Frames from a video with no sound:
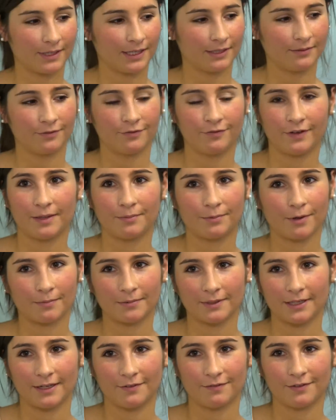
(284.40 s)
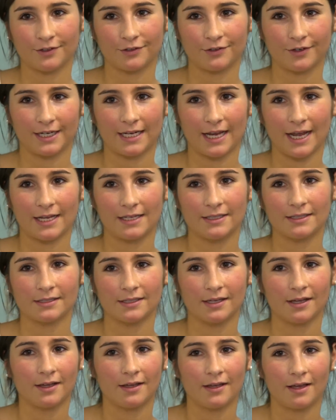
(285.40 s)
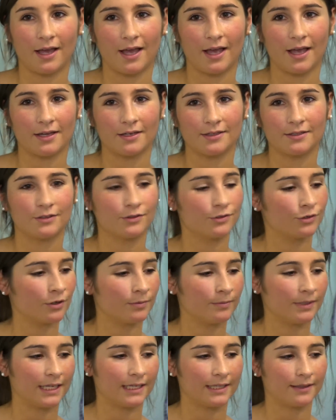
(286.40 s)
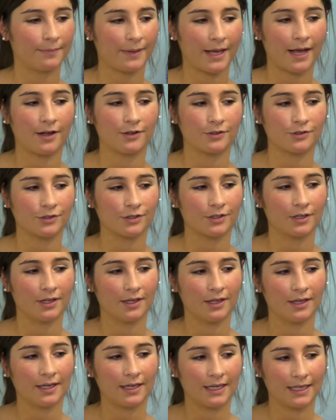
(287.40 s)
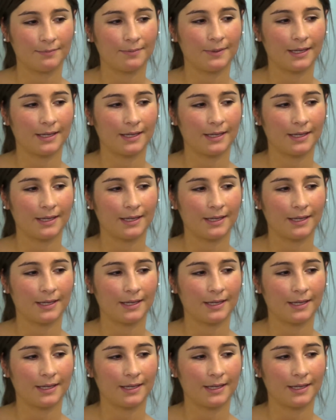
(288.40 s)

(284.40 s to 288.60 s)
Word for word: been fed properly for three days, and normally in the pouch, he'd